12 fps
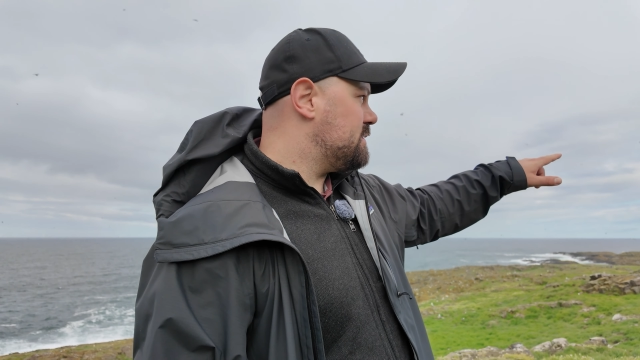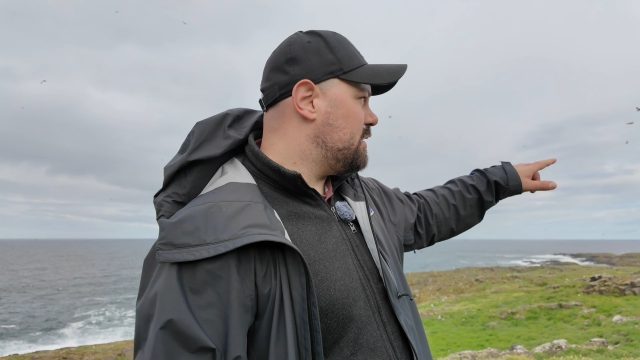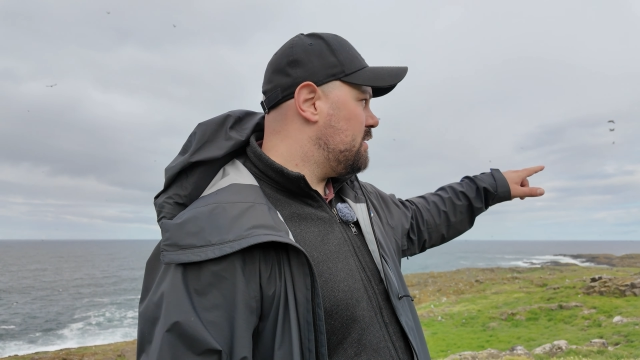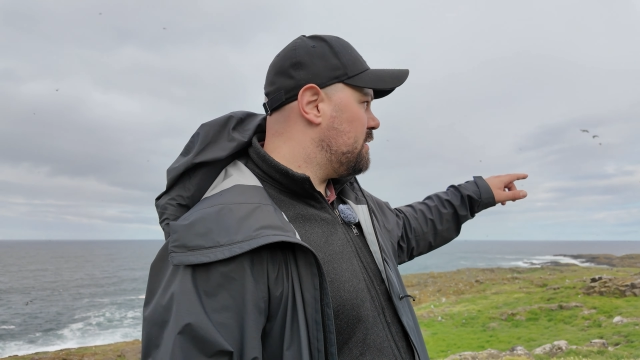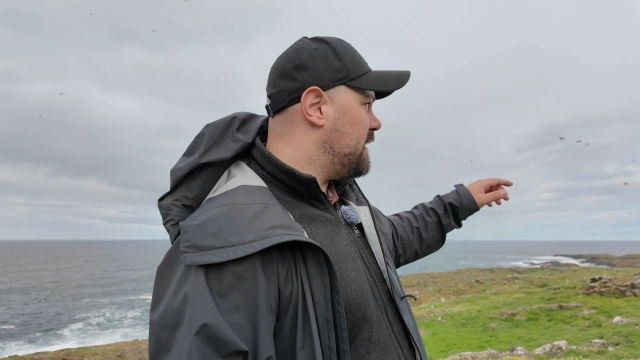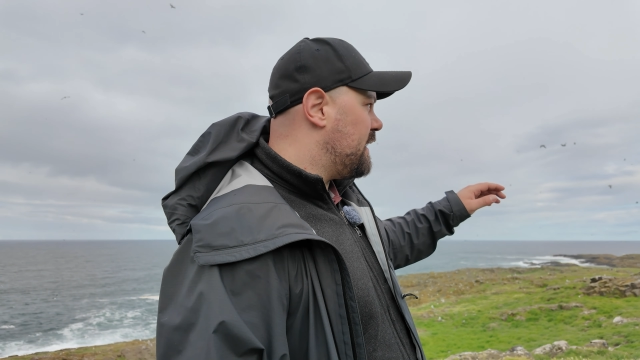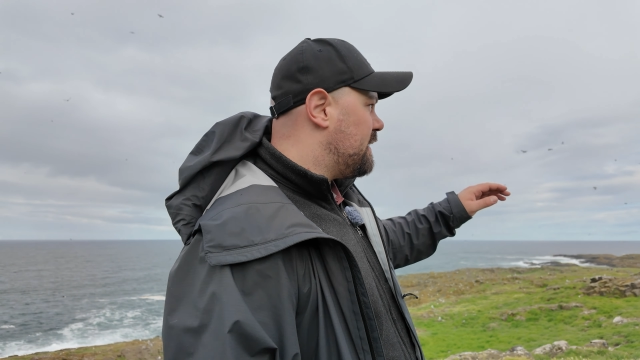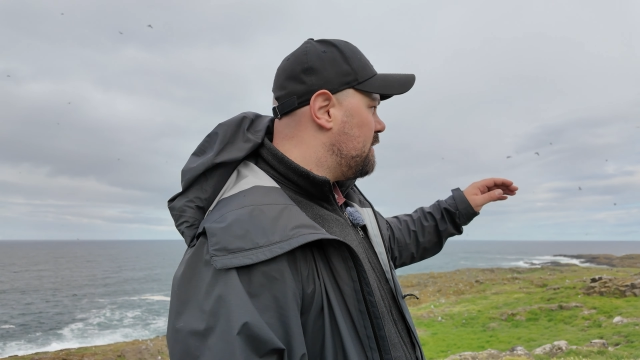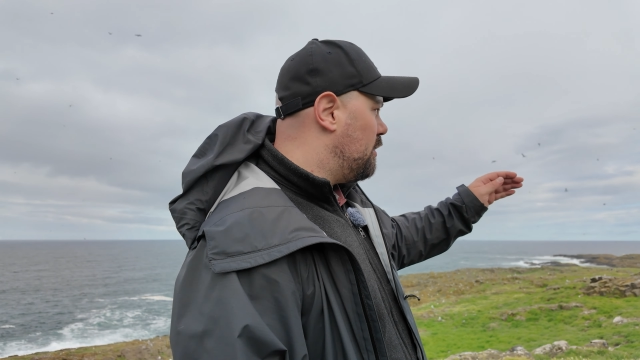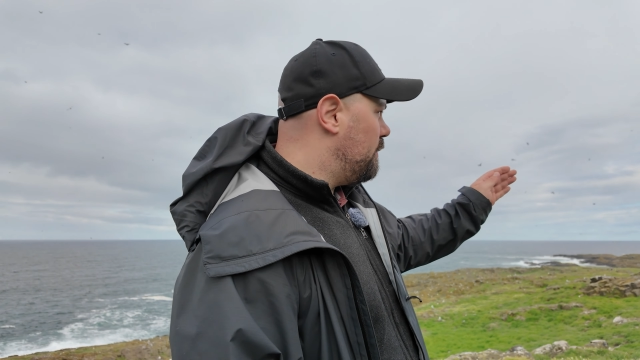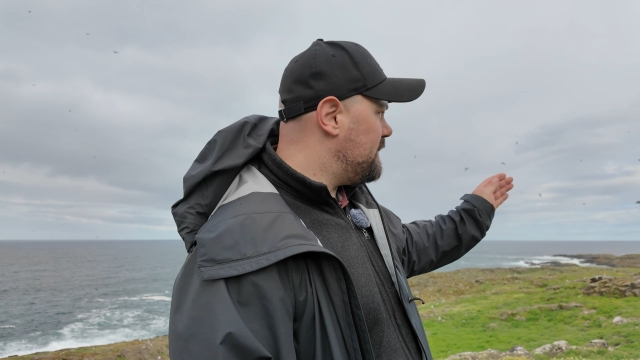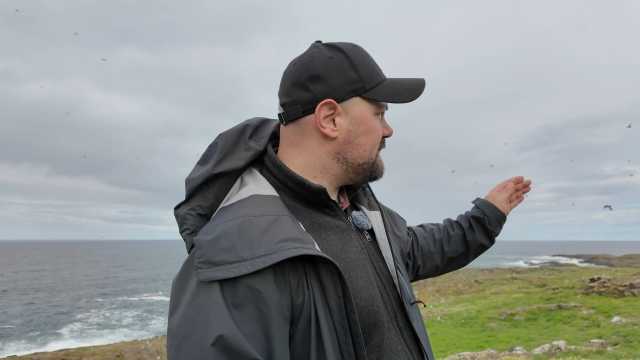So they
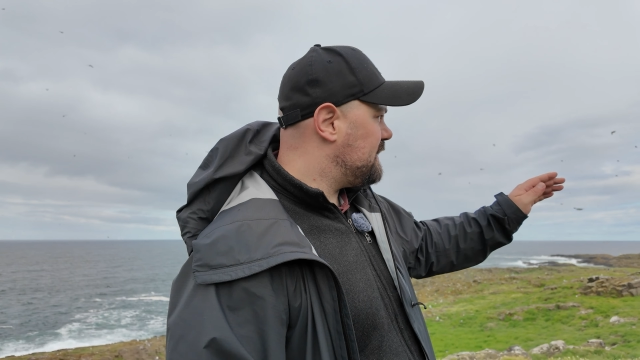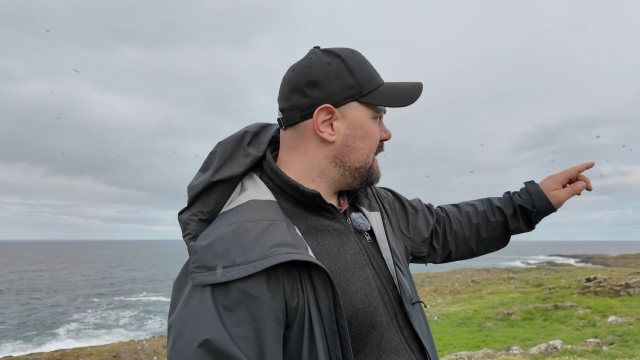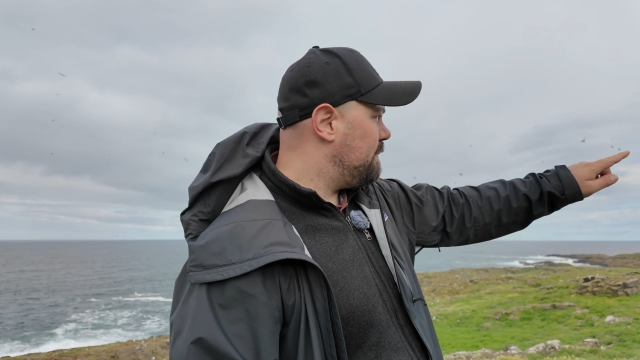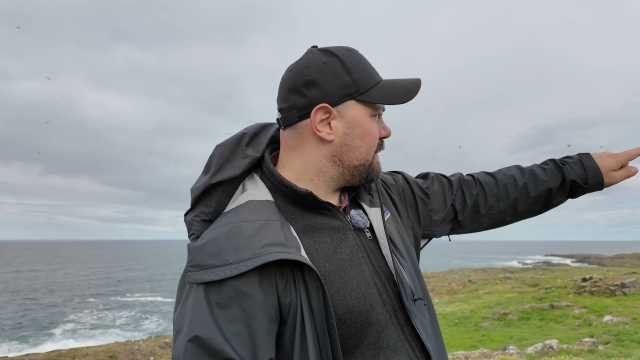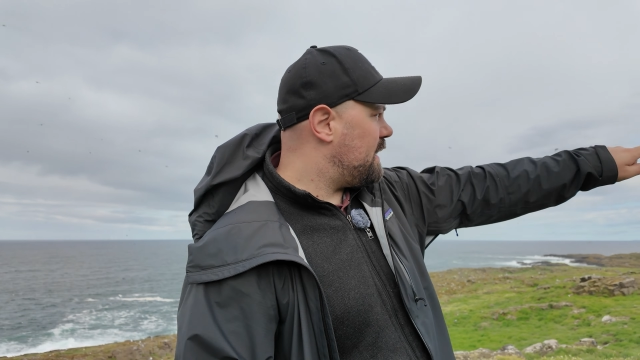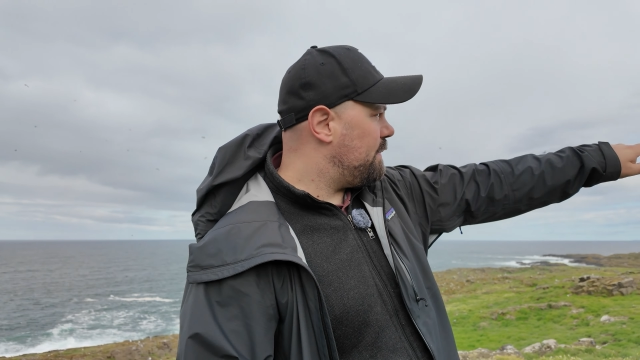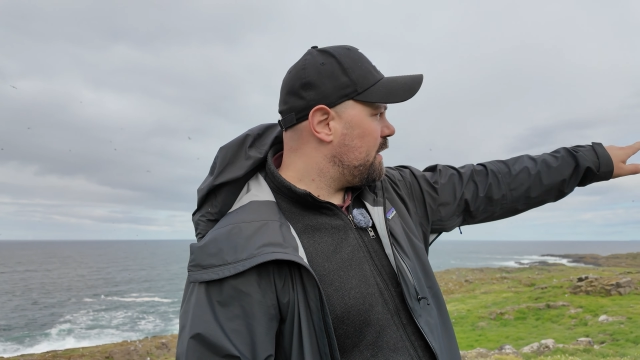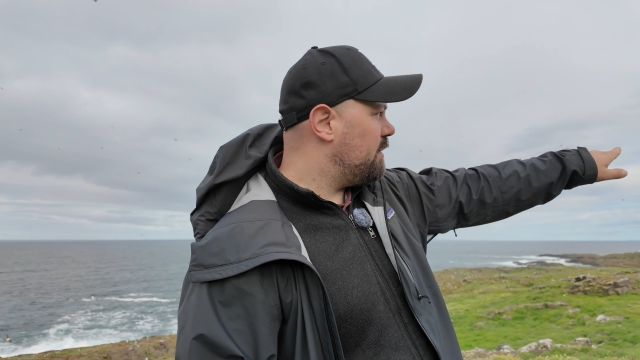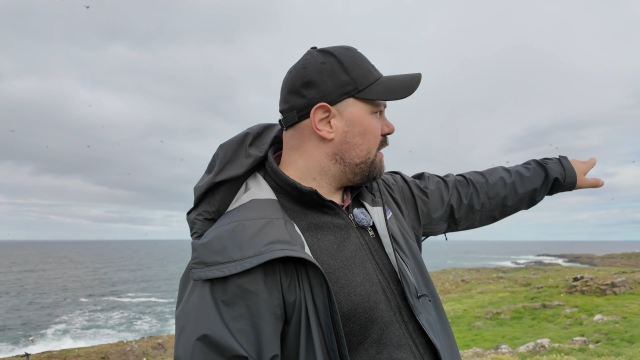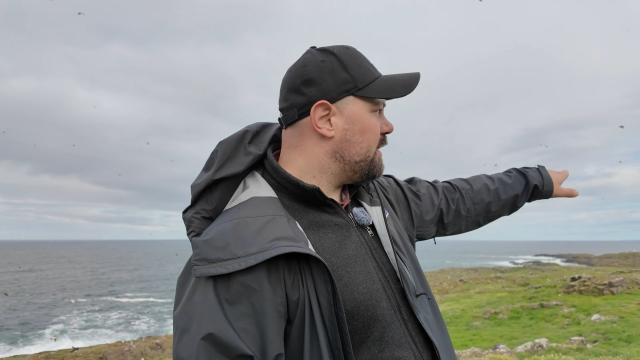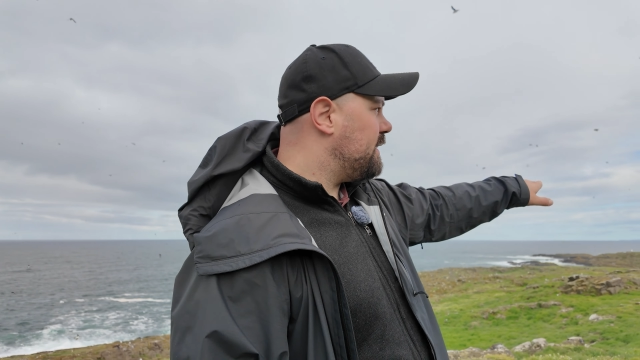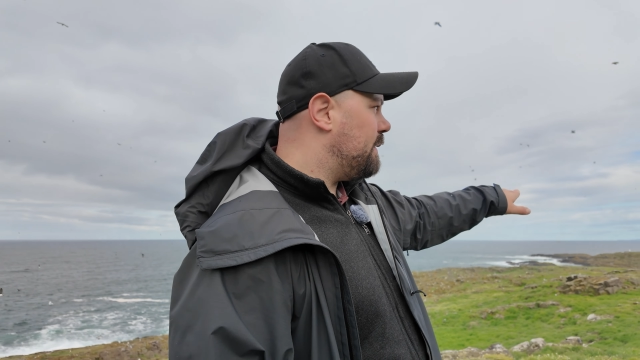always keep coming
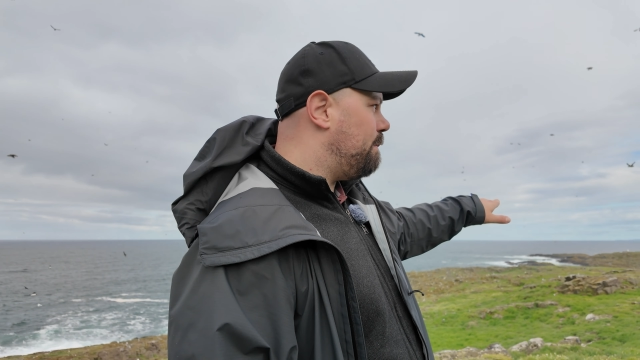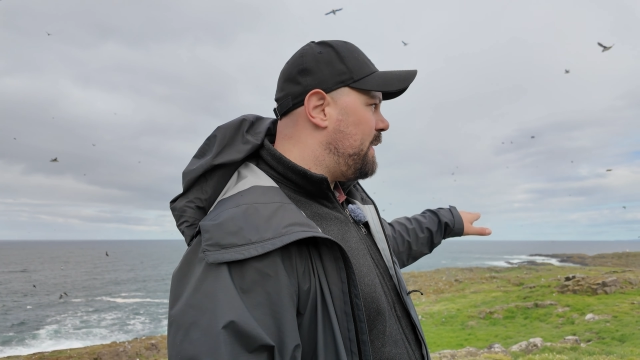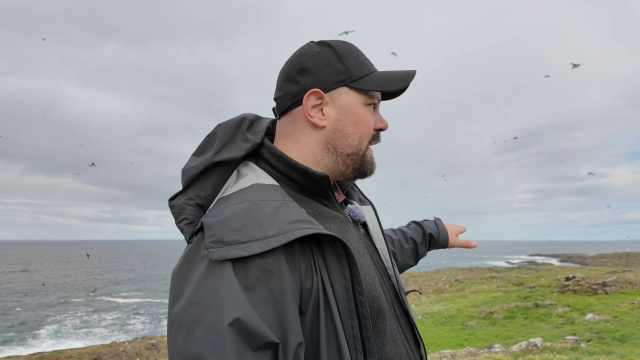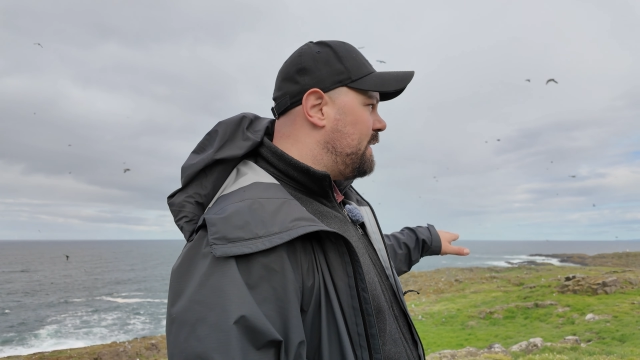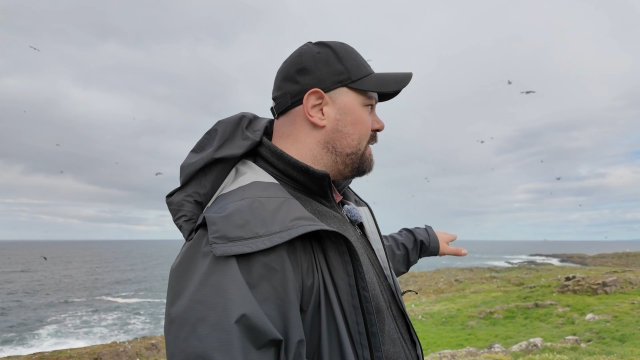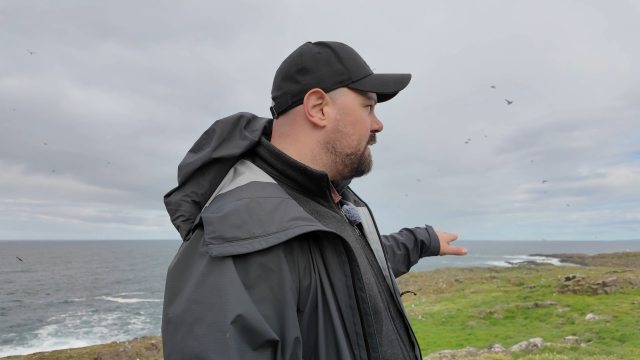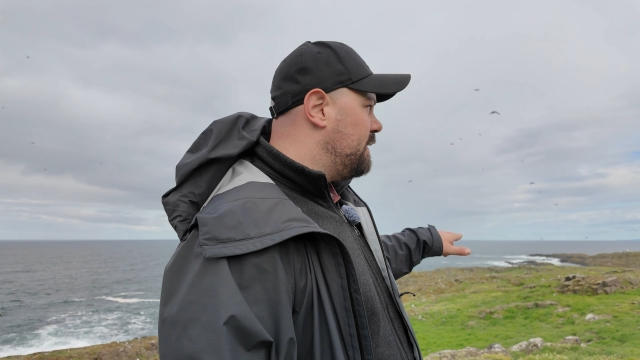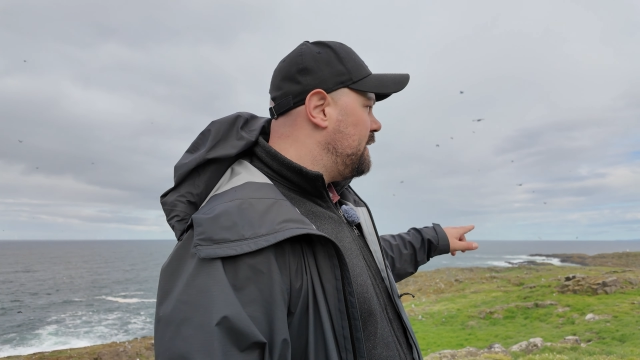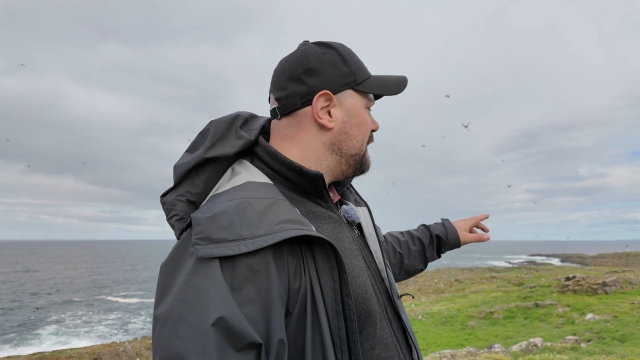around that bend